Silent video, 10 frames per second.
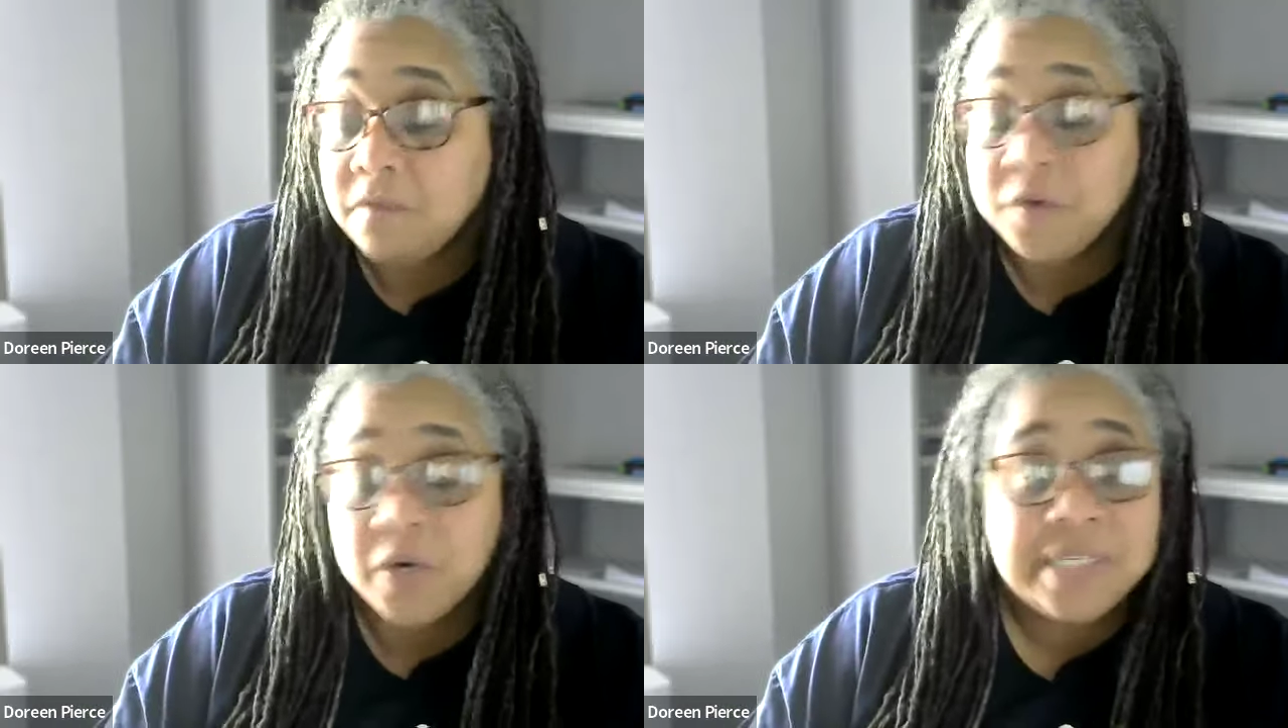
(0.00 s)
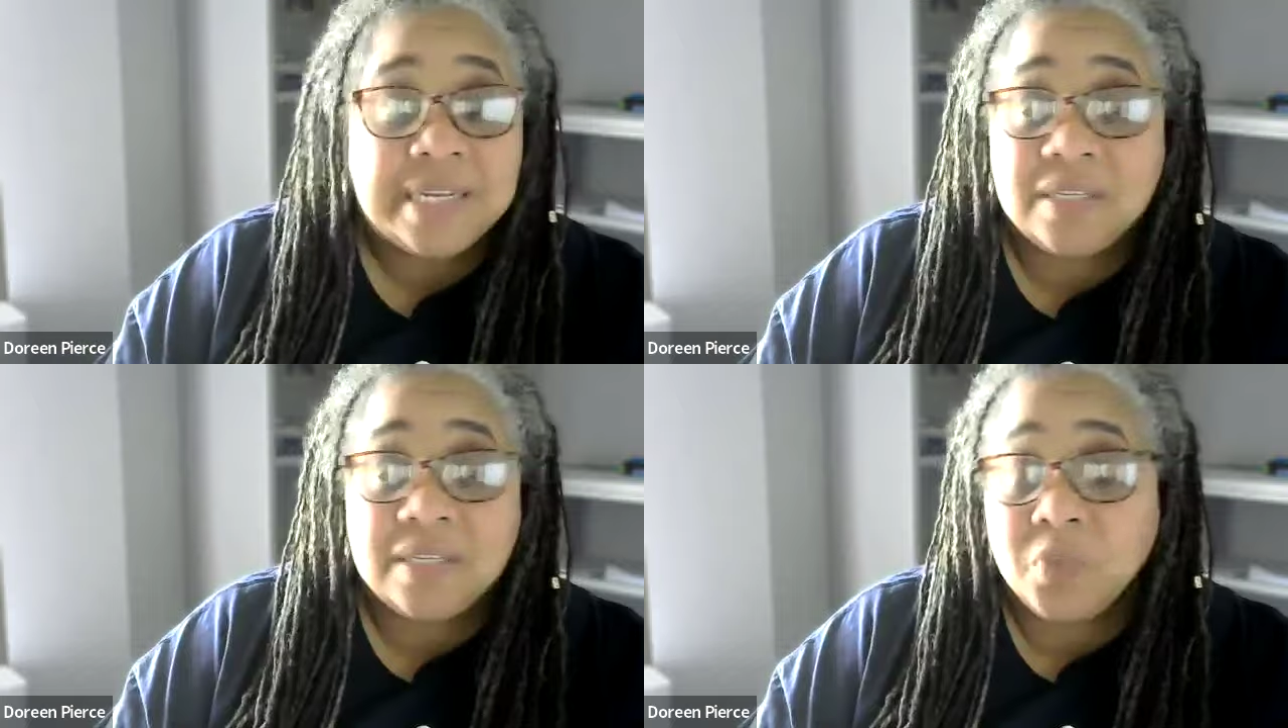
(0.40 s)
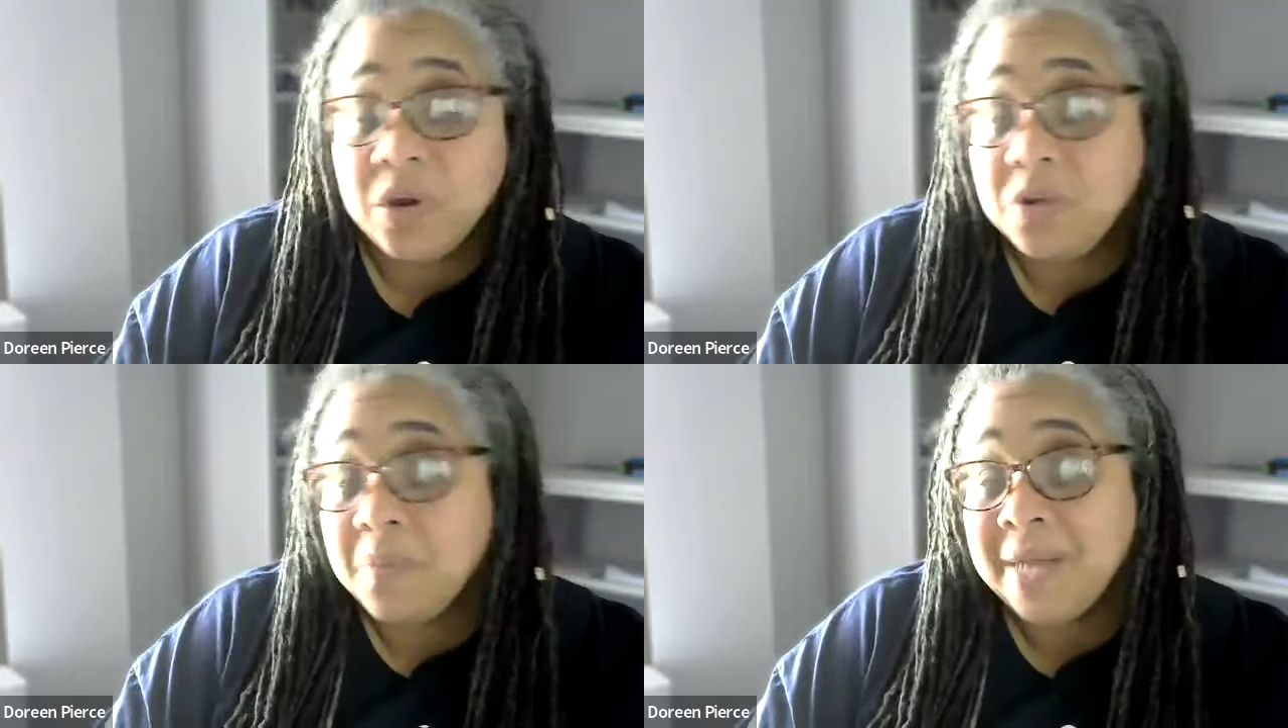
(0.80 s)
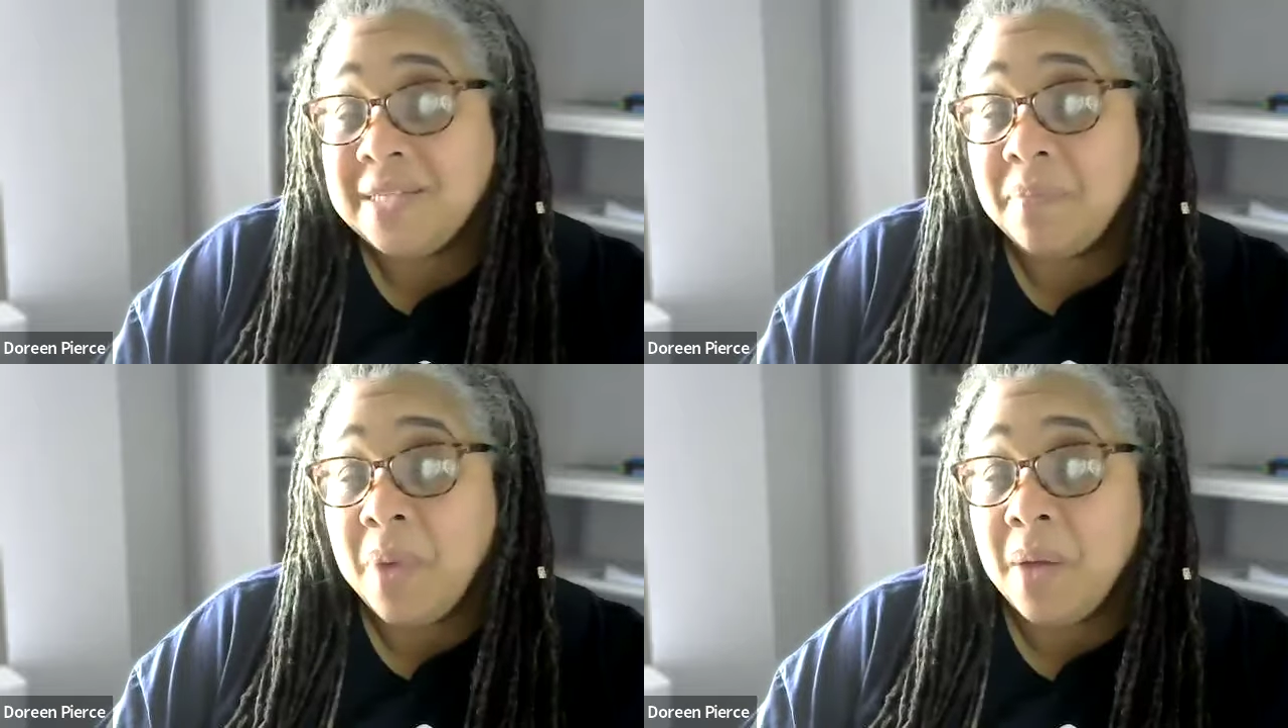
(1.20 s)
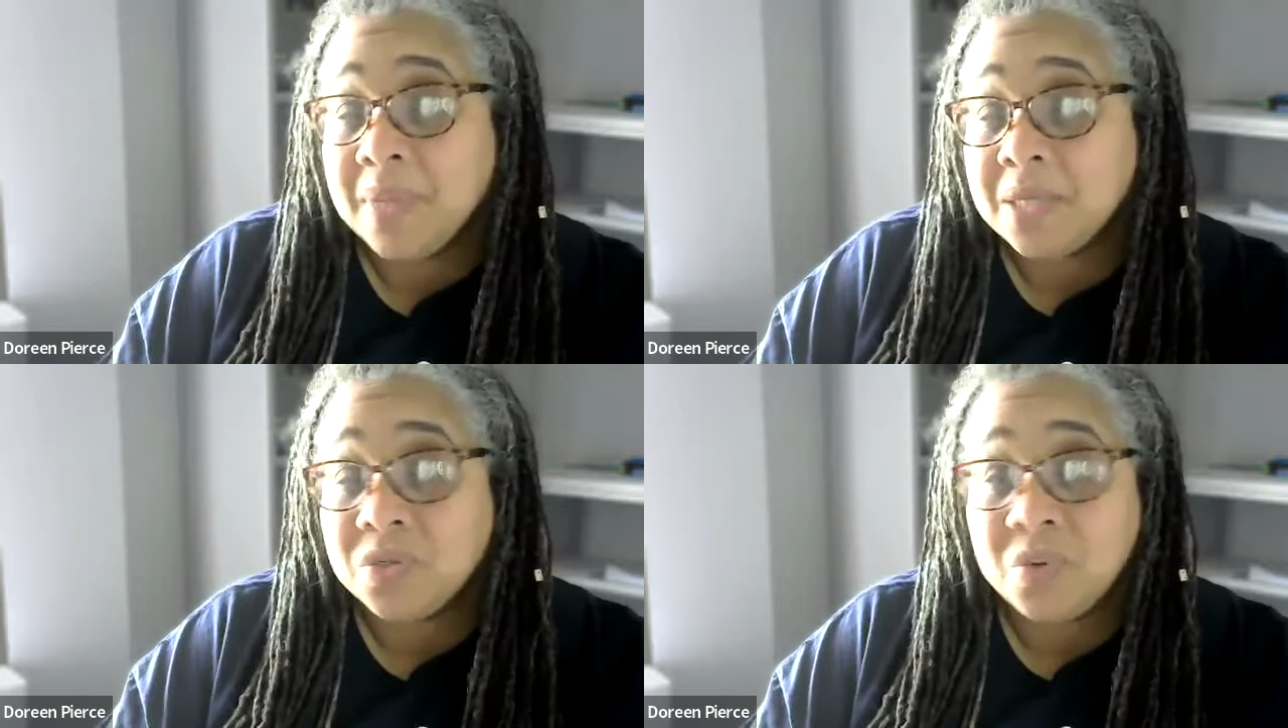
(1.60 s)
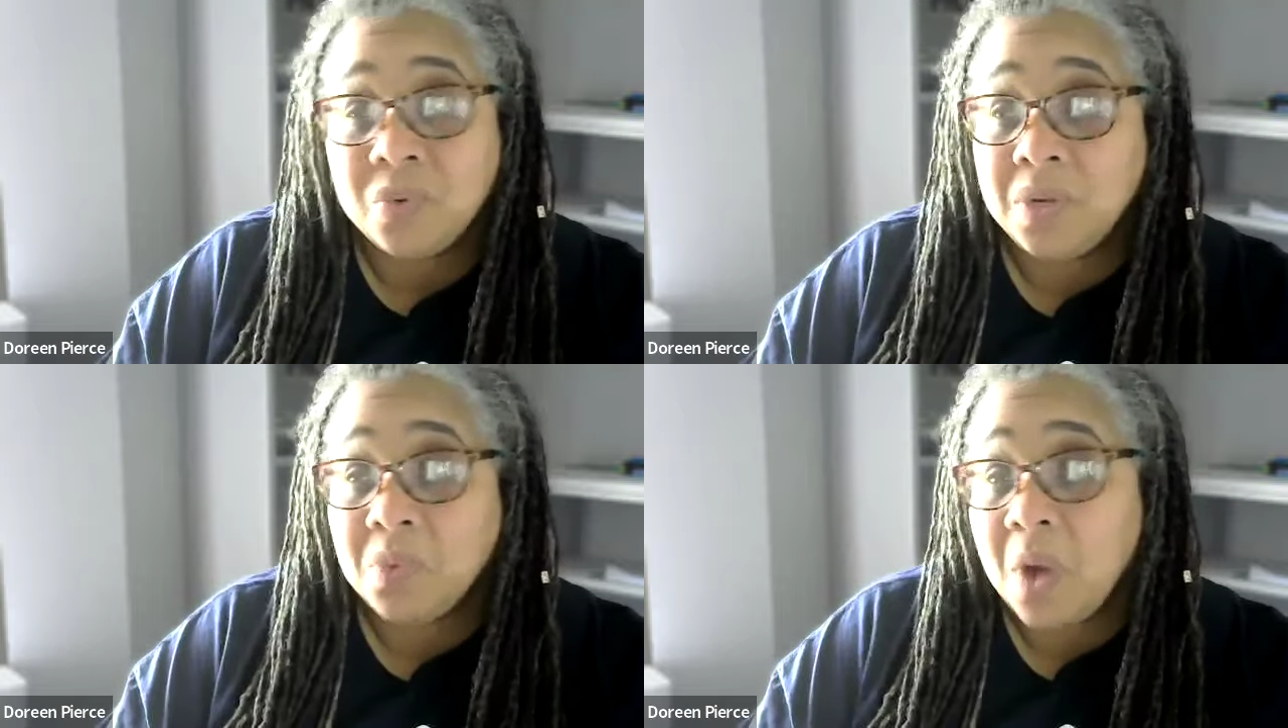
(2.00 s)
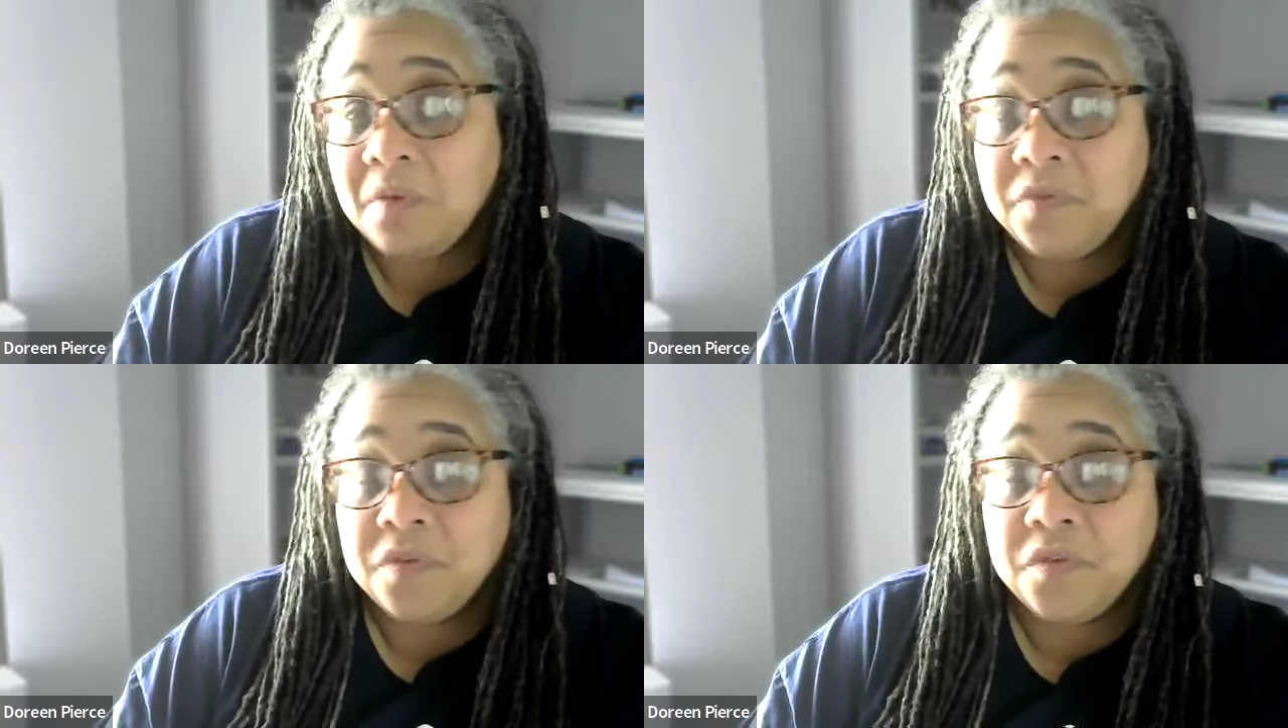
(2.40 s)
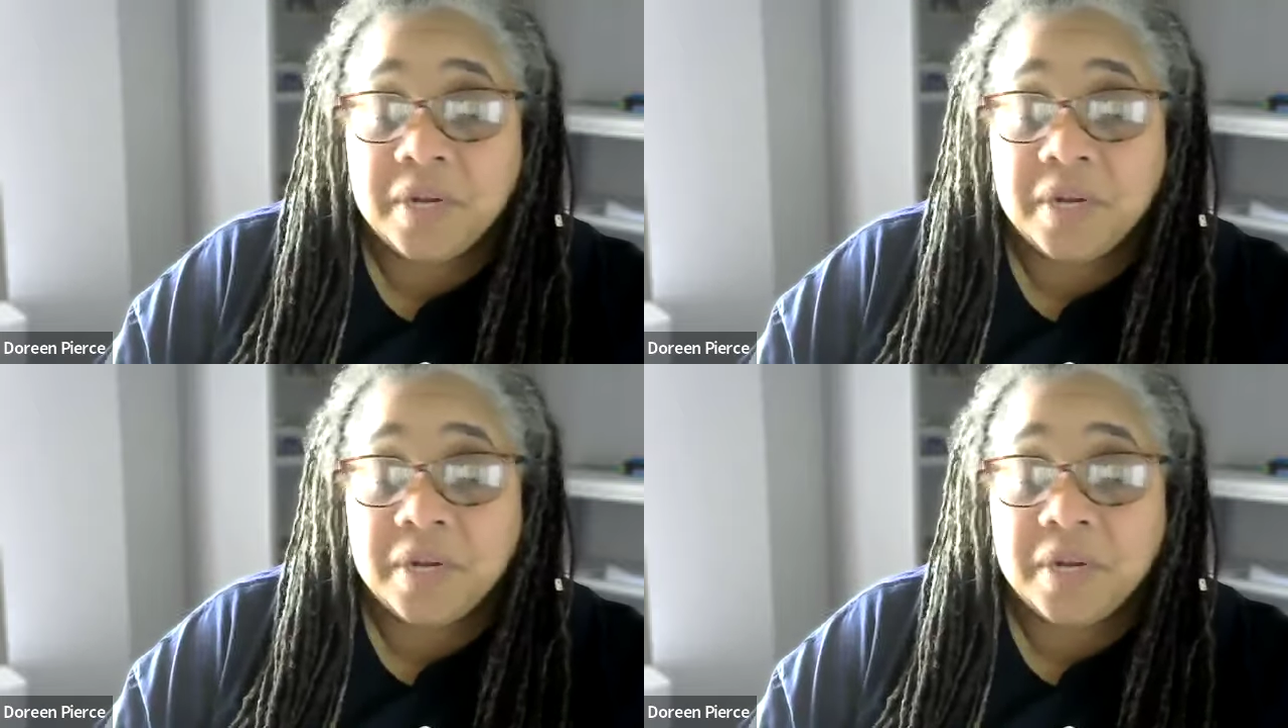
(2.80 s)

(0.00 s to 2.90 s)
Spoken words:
versus where you might see a public school in Rockford,